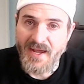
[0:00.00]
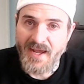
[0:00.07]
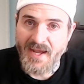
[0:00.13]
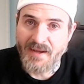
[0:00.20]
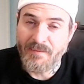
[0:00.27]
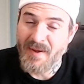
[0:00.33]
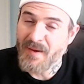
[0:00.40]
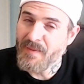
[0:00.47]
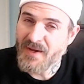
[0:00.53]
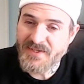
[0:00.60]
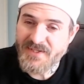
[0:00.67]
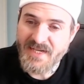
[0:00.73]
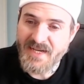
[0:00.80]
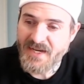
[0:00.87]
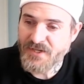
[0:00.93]
and maybe I'll
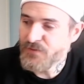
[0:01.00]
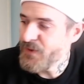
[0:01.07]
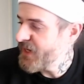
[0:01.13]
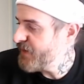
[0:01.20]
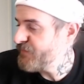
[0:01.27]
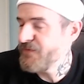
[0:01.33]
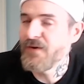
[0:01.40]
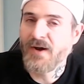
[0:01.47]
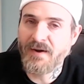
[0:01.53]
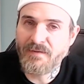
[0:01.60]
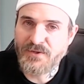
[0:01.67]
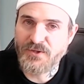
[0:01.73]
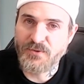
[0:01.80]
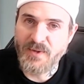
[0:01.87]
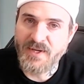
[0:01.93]
see you next week, if
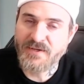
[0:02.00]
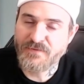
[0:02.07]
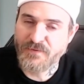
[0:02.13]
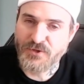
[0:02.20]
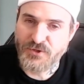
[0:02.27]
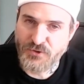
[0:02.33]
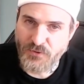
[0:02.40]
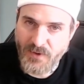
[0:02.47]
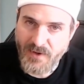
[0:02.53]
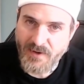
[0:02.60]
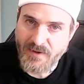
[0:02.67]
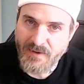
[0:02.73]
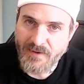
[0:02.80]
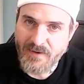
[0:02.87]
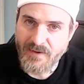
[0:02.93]
not 2 weeks for sure.
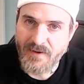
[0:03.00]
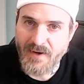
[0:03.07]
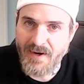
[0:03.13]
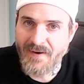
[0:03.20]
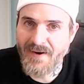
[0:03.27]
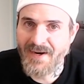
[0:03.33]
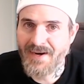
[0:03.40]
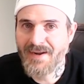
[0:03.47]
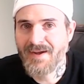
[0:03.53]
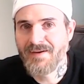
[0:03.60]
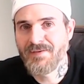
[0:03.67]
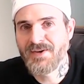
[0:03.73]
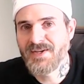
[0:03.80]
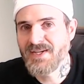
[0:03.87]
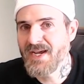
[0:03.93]
All right,
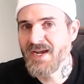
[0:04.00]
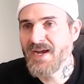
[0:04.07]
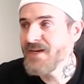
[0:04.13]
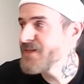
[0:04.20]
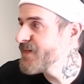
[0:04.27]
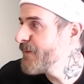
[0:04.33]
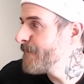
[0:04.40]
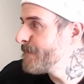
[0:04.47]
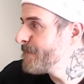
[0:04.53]
have a good day, guys.